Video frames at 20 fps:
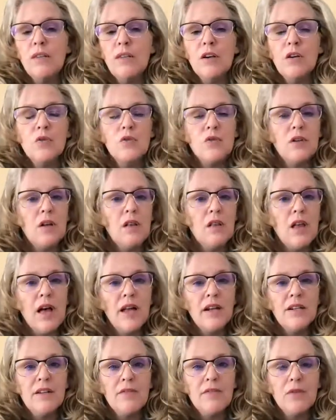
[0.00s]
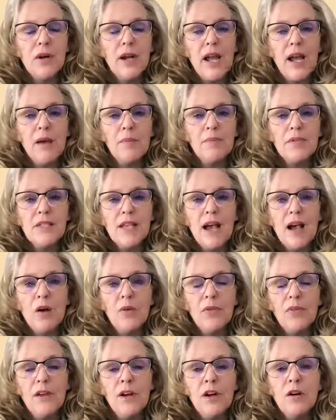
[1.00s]
There's a lot of different apps
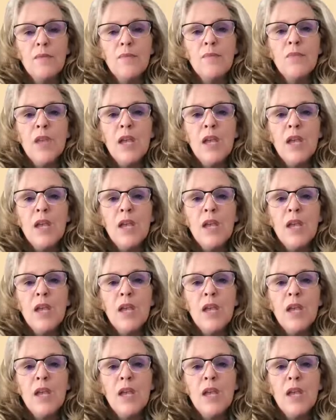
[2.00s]
out there.